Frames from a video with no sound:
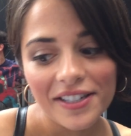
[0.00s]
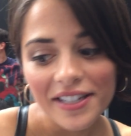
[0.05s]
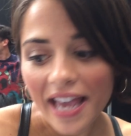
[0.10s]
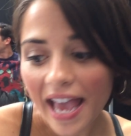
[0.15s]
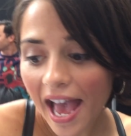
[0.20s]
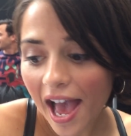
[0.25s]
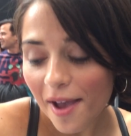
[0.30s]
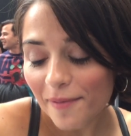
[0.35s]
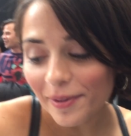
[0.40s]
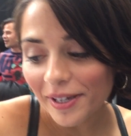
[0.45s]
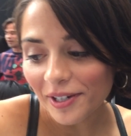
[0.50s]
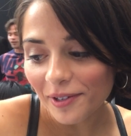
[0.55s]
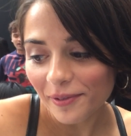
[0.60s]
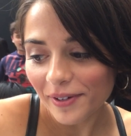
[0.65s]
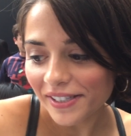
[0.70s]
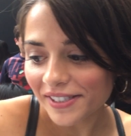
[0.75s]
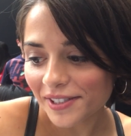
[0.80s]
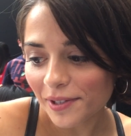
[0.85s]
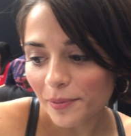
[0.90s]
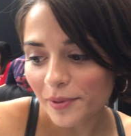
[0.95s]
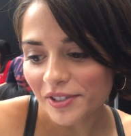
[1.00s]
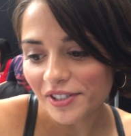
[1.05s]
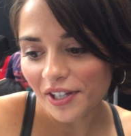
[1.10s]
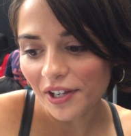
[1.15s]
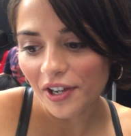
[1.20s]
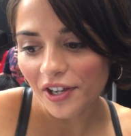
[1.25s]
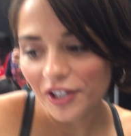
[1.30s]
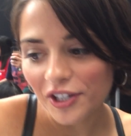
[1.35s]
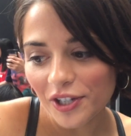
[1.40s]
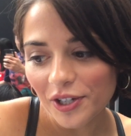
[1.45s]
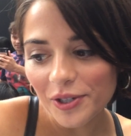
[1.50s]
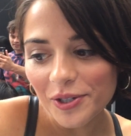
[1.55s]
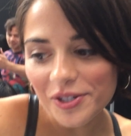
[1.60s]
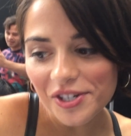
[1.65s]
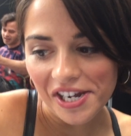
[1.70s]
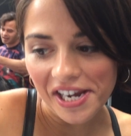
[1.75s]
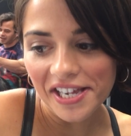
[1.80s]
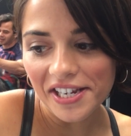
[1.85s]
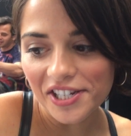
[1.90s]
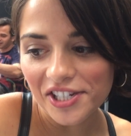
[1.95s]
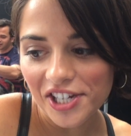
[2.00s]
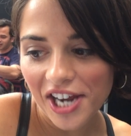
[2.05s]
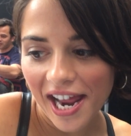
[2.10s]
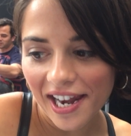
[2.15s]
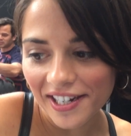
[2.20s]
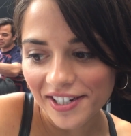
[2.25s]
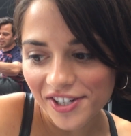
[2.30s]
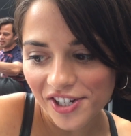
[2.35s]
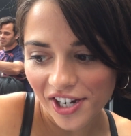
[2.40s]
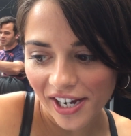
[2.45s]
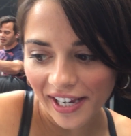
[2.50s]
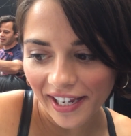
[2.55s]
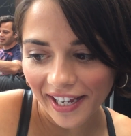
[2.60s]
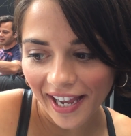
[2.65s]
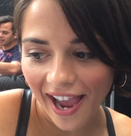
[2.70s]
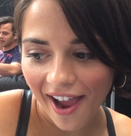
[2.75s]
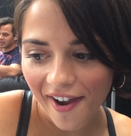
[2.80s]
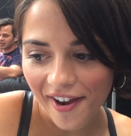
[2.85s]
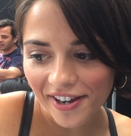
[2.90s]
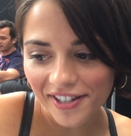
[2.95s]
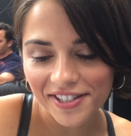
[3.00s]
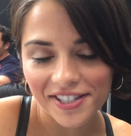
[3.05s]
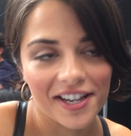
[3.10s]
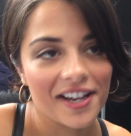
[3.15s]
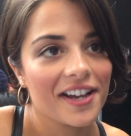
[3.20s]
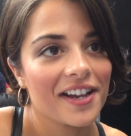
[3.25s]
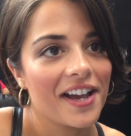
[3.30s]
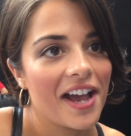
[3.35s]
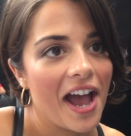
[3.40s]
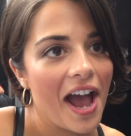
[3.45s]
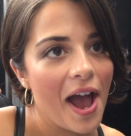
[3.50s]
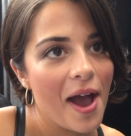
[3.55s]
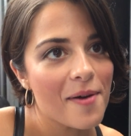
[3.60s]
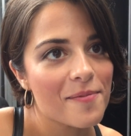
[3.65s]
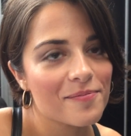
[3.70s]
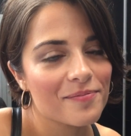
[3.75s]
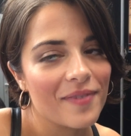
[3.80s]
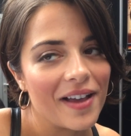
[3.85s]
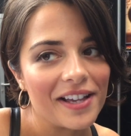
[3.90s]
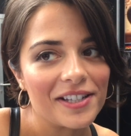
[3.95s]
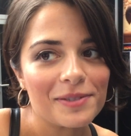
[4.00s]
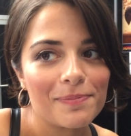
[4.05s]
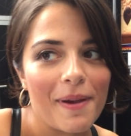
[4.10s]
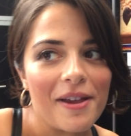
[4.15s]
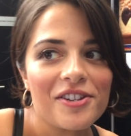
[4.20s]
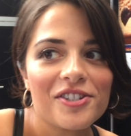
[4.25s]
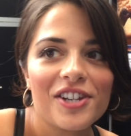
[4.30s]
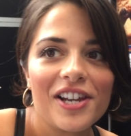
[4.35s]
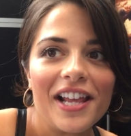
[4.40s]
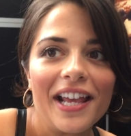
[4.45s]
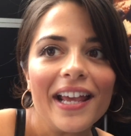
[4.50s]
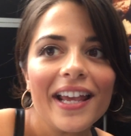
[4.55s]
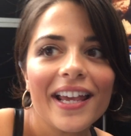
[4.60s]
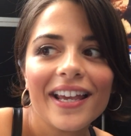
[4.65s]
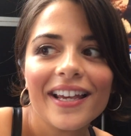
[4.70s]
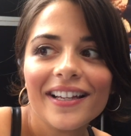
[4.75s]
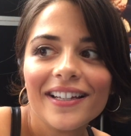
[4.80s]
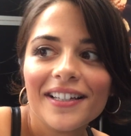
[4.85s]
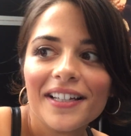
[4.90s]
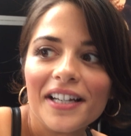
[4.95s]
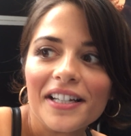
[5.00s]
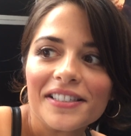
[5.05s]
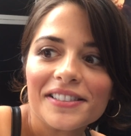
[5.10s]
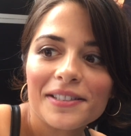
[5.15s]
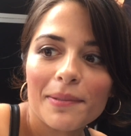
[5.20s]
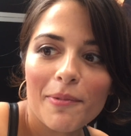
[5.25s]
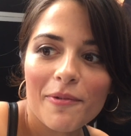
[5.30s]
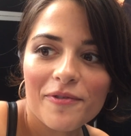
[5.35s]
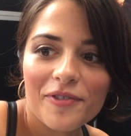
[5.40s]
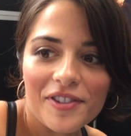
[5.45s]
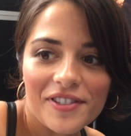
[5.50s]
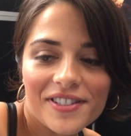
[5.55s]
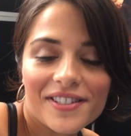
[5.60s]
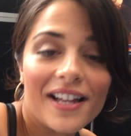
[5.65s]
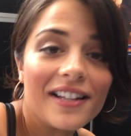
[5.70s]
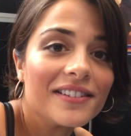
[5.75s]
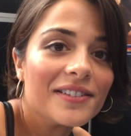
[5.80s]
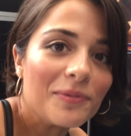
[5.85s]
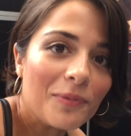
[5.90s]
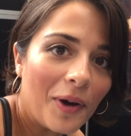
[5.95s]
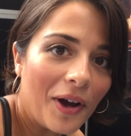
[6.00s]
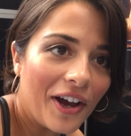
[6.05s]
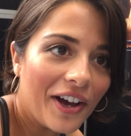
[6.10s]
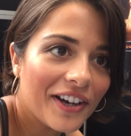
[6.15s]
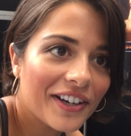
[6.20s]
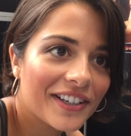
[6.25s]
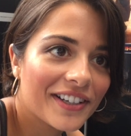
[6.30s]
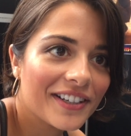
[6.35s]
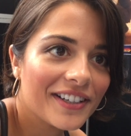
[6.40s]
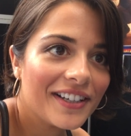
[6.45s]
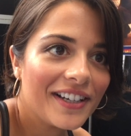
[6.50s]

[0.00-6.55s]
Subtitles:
Yeah, I mean, IRISA was a hugely challenging character, especially some of the stunt work.